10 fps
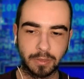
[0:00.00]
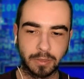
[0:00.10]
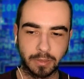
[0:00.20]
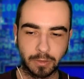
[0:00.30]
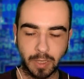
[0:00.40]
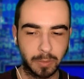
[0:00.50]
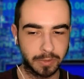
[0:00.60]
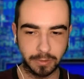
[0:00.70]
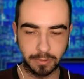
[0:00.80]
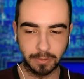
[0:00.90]
in your
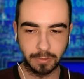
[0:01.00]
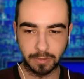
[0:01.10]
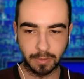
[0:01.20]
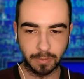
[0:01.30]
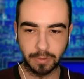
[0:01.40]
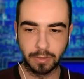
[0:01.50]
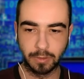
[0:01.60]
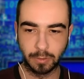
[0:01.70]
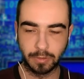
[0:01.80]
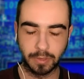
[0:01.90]
episode, which is obviously a
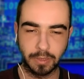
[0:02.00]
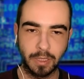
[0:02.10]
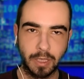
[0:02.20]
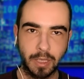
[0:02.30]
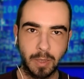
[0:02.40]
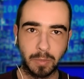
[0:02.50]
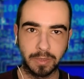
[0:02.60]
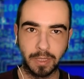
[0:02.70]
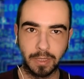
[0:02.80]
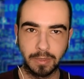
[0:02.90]
normal thing, but
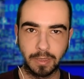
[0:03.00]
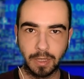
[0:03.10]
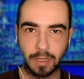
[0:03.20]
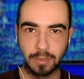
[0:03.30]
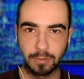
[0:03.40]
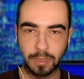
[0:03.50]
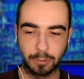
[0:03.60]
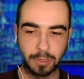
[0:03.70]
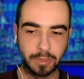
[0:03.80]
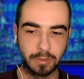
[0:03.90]
then I don't
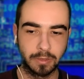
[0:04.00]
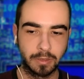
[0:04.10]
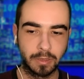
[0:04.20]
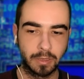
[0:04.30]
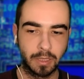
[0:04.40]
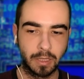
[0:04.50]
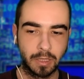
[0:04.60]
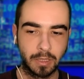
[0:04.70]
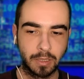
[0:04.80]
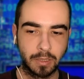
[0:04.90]
agree.
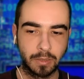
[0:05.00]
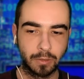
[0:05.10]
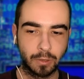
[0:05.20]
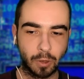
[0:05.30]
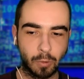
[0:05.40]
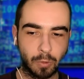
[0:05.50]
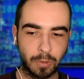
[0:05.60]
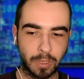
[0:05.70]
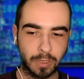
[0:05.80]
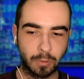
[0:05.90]
So
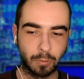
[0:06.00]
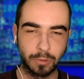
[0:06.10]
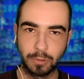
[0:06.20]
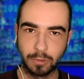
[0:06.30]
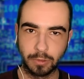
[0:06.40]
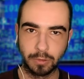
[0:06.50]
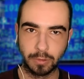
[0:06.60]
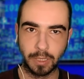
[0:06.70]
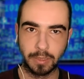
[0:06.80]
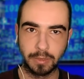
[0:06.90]
like what do you do?
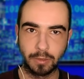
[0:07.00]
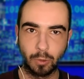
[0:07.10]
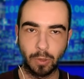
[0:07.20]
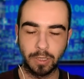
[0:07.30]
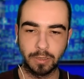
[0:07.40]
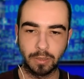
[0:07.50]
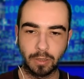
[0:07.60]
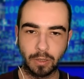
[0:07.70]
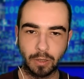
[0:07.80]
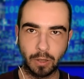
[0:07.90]
And do I
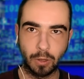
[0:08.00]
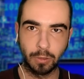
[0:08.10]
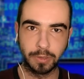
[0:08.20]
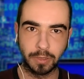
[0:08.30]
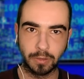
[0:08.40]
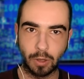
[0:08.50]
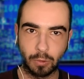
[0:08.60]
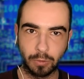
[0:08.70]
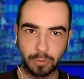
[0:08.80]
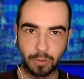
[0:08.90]
hold and
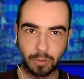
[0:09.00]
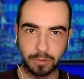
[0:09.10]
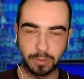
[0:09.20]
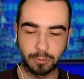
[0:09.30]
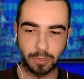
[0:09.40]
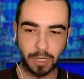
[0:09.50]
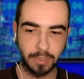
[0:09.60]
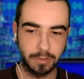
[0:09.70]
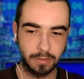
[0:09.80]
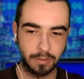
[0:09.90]
own all the
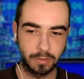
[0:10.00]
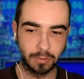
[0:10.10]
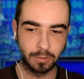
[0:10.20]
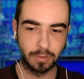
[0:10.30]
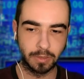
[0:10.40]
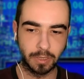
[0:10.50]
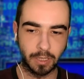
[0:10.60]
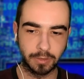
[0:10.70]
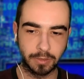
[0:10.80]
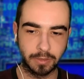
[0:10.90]
rights to the
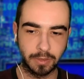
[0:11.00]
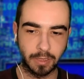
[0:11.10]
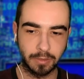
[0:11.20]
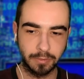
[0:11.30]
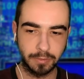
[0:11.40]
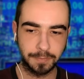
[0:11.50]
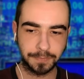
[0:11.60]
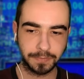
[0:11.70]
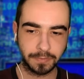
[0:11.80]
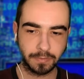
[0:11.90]
art itself?
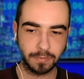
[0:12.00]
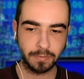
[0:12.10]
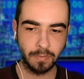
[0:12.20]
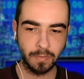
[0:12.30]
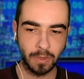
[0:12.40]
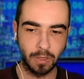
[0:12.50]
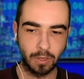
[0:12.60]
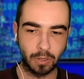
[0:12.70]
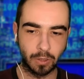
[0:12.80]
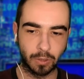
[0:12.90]

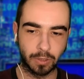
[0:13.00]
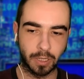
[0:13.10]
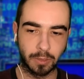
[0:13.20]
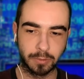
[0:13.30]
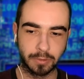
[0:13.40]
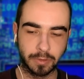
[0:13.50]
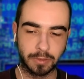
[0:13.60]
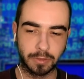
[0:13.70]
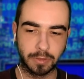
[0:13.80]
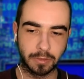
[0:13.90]
Or how do you
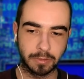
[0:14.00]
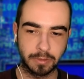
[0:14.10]
figure this out?